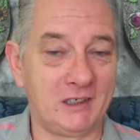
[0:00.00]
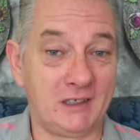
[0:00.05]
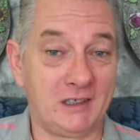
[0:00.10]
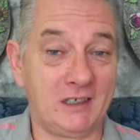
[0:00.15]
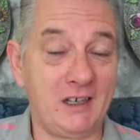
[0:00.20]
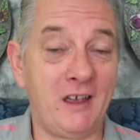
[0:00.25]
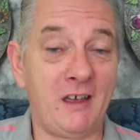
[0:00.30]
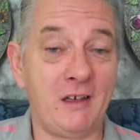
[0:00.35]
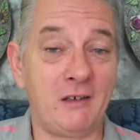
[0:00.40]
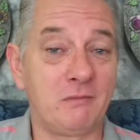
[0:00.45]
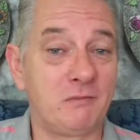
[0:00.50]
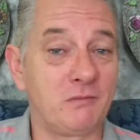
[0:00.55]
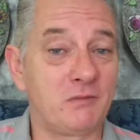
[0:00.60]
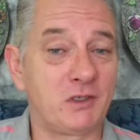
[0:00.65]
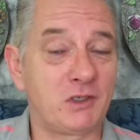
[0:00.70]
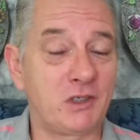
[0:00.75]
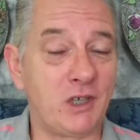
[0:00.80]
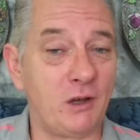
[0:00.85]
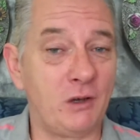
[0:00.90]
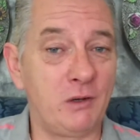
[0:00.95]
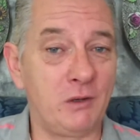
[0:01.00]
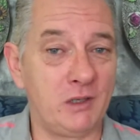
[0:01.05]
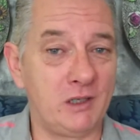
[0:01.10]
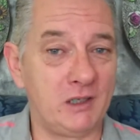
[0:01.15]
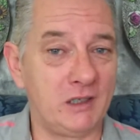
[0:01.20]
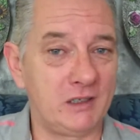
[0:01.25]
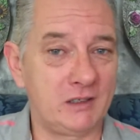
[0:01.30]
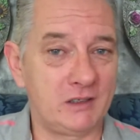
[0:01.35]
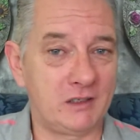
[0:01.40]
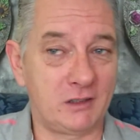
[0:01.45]
yeah, so
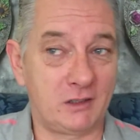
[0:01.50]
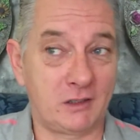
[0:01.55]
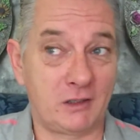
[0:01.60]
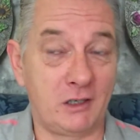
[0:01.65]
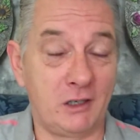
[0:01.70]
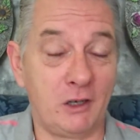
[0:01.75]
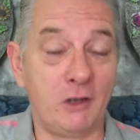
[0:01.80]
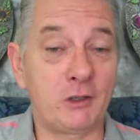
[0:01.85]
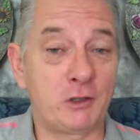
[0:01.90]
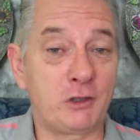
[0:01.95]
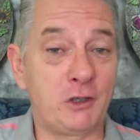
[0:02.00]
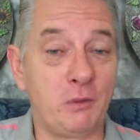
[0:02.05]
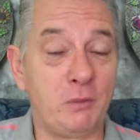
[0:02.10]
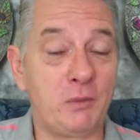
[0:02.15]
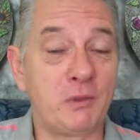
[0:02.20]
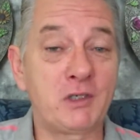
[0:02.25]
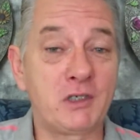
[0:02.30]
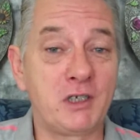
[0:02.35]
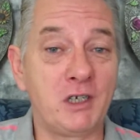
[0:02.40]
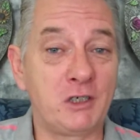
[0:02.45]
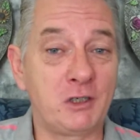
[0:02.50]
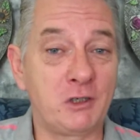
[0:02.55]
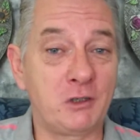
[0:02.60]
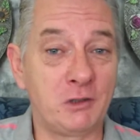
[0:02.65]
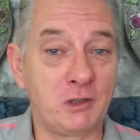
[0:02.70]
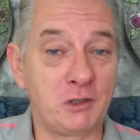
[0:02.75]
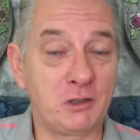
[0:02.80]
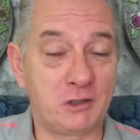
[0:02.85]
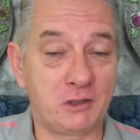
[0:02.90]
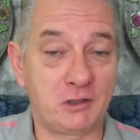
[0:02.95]
there's a lot of
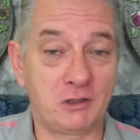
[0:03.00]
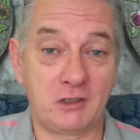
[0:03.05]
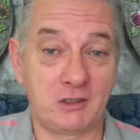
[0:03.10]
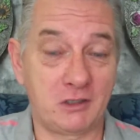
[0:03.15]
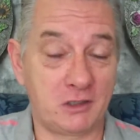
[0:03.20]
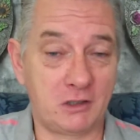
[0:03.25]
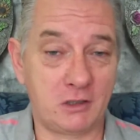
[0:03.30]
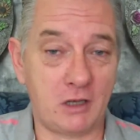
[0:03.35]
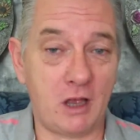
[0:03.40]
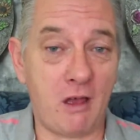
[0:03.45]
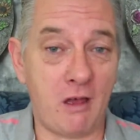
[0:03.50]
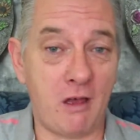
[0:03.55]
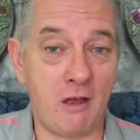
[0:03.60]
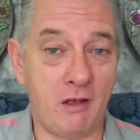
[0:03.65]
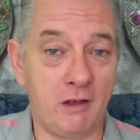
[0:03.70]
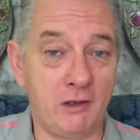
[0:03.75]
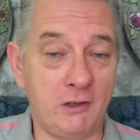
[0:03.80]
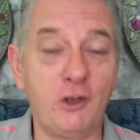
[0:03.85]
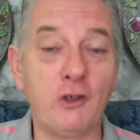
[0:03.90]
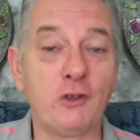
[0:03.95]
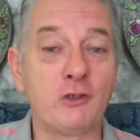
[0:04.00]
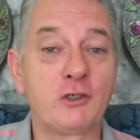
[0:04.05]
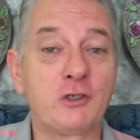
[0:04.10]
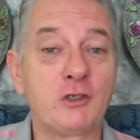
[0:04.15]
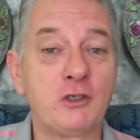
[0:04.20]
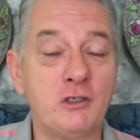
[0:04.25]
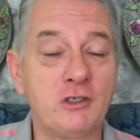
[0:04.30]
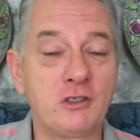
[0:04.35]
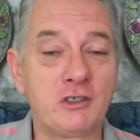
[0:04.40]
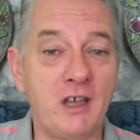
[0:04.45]
superstitious
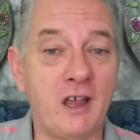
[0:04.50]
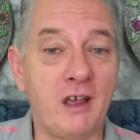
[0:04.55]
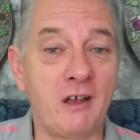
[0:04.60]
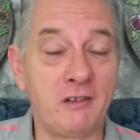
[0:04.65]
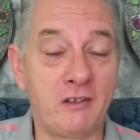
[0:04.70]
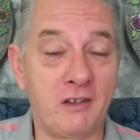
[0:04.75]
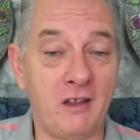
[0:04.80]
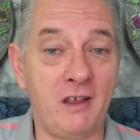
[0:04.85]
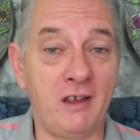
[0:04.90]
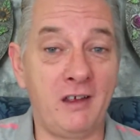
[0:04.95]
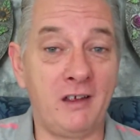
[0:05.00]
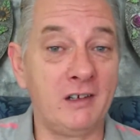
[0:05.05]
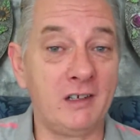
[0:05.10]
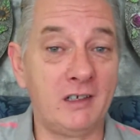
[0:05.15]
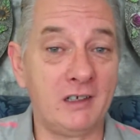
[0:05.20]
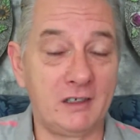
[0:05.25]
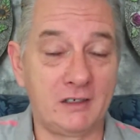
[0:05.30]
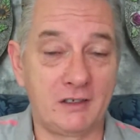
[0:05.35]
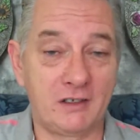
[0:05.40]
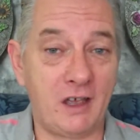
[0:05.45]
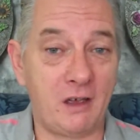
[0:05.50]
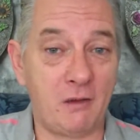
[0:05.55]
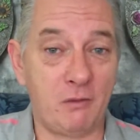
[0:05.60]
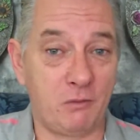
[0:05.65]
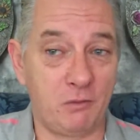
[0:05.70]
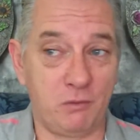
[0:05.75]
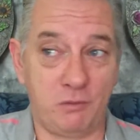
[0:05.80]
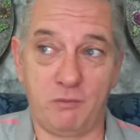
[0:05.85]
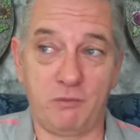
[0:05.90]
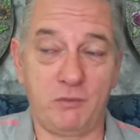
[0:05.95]
nonsense out there
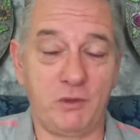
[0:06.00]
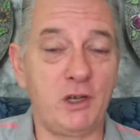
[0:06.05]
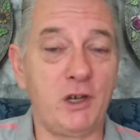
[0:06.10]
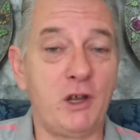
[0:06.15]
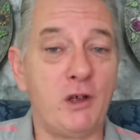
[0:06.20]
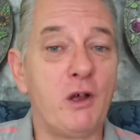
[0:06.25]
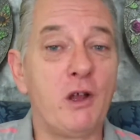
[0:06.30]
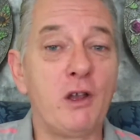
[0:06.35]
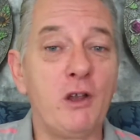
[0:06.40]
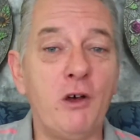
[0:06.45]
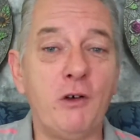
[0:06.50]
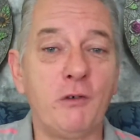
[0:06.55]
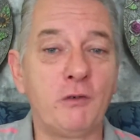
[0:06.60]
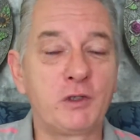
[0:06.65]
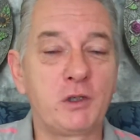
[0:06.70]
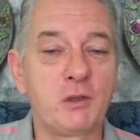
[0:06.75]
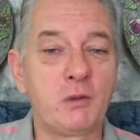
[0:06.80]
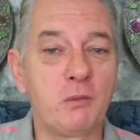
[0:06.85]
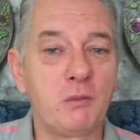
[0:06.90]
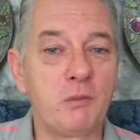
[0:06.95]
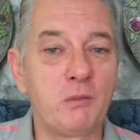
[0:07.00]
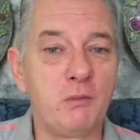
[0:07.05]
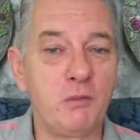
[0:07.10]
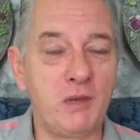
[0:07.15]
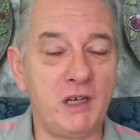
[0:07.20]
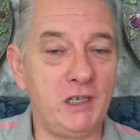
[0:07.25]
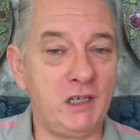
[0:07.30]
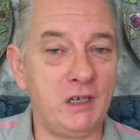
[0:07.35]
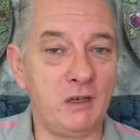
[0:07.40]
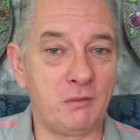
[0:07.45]
that, you know, a lot of
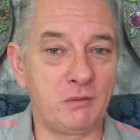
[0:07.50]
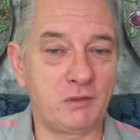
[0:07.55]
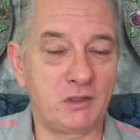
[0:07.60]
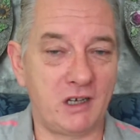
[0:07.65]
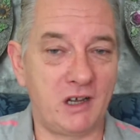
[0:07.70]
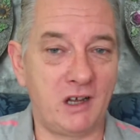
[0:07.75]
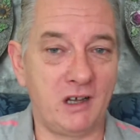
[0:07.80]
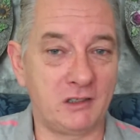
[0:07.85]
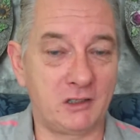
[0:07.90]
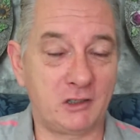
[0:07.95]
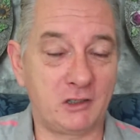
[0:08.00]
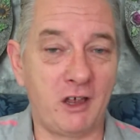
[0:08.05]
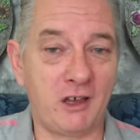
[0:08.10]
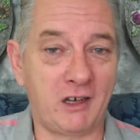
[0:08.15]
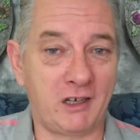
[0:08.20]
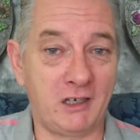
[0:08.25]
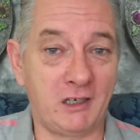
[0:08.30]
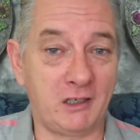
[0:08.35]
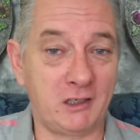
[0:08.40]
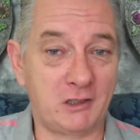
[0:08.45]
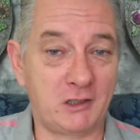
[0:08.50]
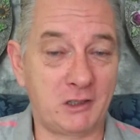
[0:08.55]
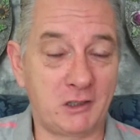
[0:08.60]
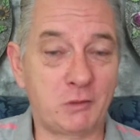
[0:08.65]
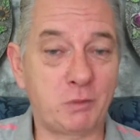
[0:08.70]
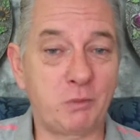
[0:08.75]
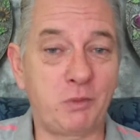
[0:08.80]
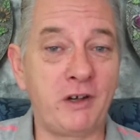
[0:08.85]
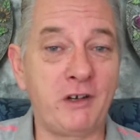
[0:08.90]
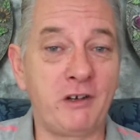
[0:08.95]
mediums and psychics
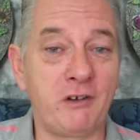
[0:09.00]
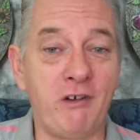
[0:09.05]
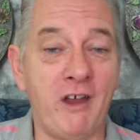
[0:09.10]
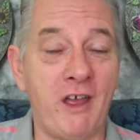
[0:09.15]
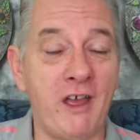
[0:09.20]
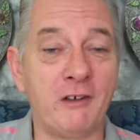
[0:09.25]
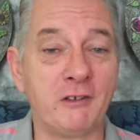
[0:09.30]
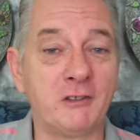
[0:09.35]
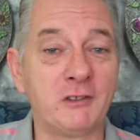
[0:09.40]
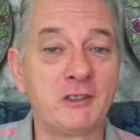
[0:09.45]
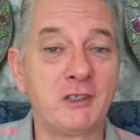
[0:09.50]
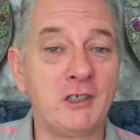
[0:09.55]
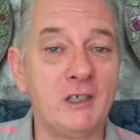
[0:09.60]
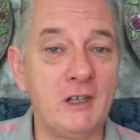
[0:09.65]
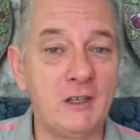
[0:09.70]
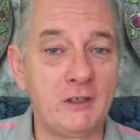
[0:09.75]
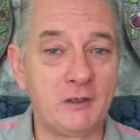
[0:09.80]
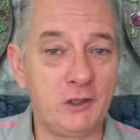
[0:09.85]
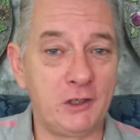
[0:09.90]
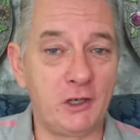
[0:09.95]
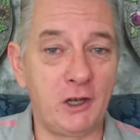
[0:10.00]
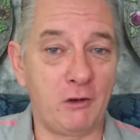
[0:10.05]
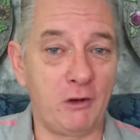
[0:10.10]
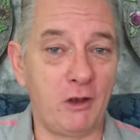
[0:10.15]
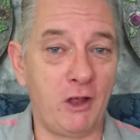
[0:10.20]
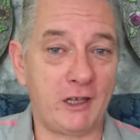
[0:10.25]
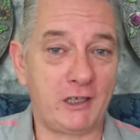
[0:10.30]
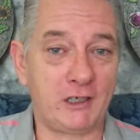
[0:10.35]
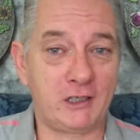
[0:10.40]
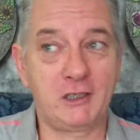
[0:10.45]
spread around, you know,
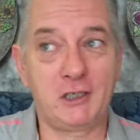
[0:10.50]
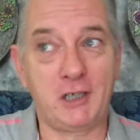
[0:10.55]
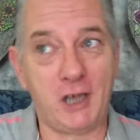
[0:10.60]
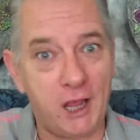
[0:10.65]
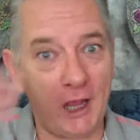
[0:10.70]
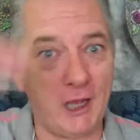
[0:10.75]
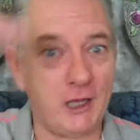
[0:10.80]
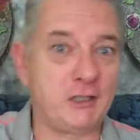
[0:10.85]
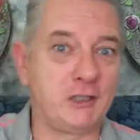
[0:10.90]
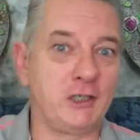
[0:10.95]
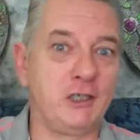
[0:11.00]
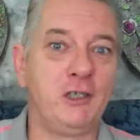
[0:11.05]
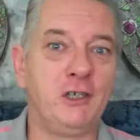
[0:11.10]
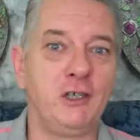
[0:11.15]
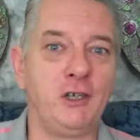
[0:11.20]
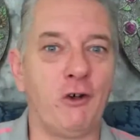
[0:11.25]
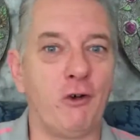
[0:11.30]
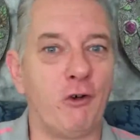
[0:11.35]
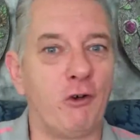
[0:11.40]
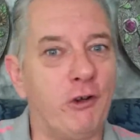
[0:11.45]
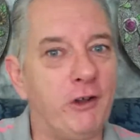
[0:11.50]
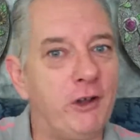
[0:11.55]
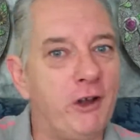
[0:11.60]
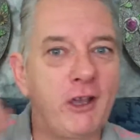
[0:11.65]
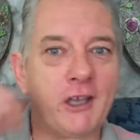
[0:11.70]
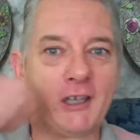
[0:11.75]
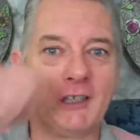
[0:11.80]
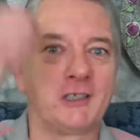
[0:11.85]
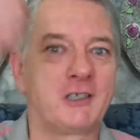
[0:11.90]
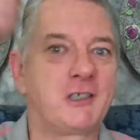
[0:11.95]
like tears in the aura and I
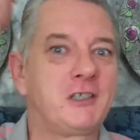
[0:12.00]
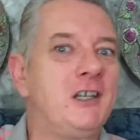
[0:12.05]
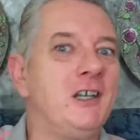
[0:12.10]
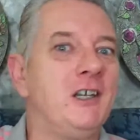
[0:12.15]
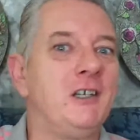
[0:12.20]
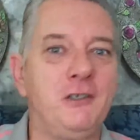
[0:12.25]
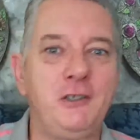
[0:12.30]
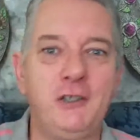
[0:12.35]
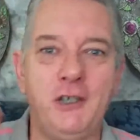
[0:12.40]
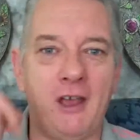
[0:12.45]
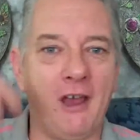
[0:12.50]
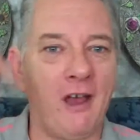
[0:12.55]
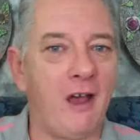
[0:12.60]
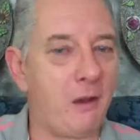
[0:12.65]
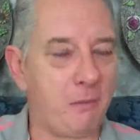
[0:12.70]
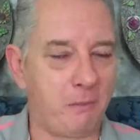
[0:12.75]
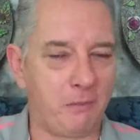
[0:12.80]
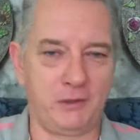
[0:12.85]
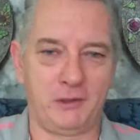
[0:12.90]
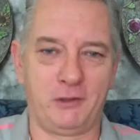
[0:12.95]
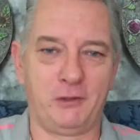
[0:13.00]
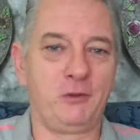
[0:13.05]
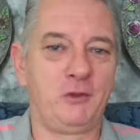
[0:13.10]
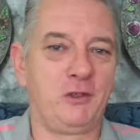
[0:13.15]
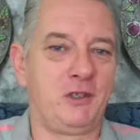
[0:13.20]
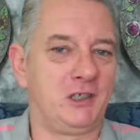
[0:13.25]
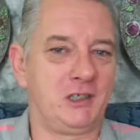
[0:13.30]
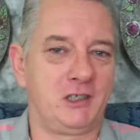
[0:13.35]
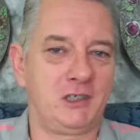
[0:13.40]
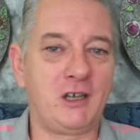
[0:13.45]
can stitch it up and all
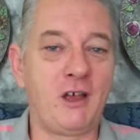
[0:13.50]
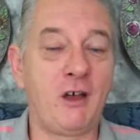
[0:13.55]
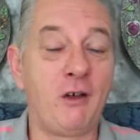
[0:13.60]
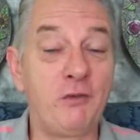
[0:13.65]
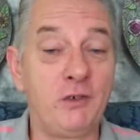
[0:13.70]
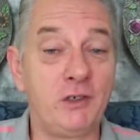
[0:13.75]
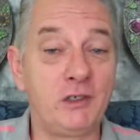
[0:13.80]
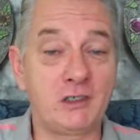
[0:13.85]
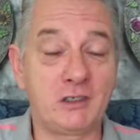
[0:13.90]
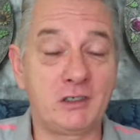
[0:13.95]
this stuff.